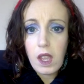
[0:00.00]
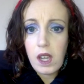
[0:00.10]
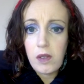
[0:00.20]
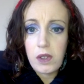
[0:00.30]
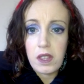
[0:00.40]

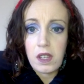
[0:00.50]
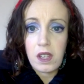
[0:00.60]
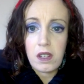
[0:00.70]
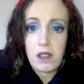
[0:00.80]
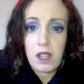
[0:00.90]
everything,
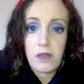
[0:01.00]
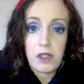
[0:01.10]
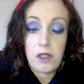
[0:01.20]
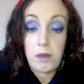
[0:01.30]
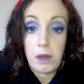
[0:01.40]
and if there's
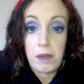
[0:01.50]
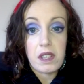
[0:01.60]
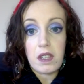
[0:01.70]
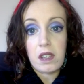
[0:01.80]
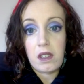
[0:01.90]
something
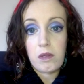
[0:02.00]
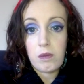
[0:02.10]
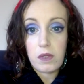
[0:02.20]
missing,